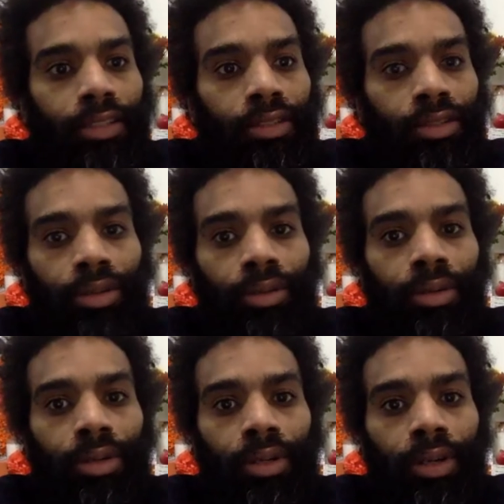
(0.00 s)
And so
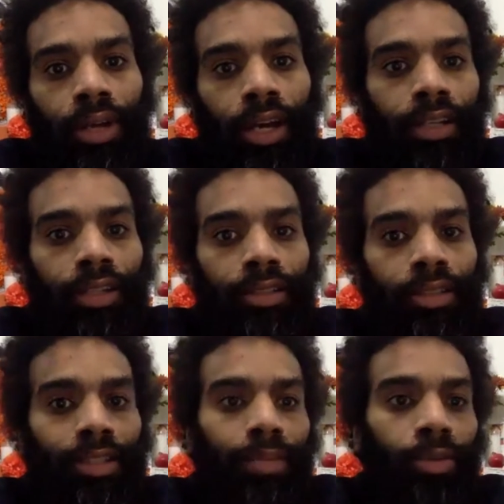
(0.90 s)
at
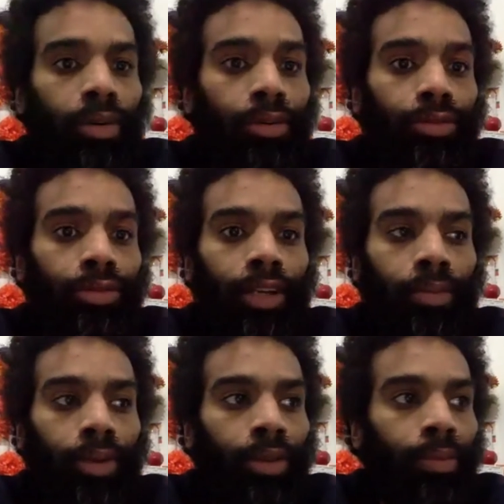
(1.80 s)
Sustainable Culture Lab,
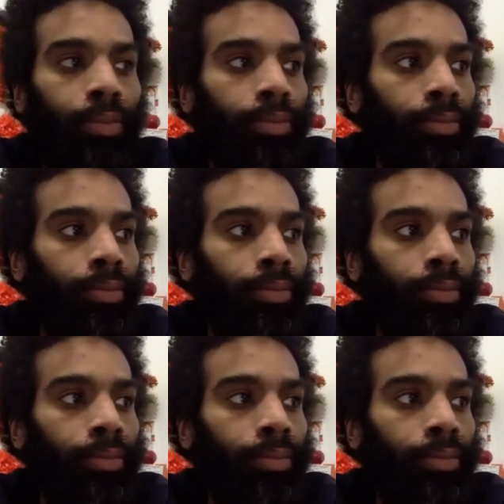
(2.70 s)
one of the